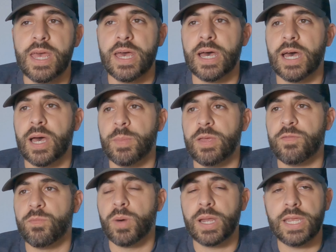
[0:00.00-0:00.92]

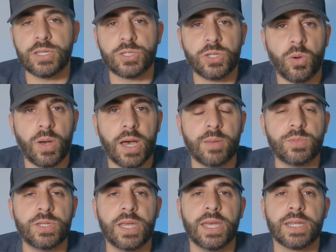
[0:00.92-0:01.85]
If money is no
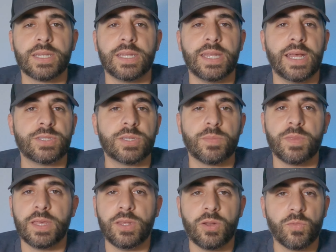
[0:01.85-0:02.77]
object and that's something
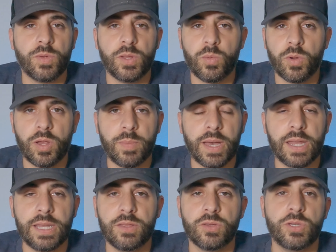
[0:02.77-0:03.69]
that you don't really worry about either,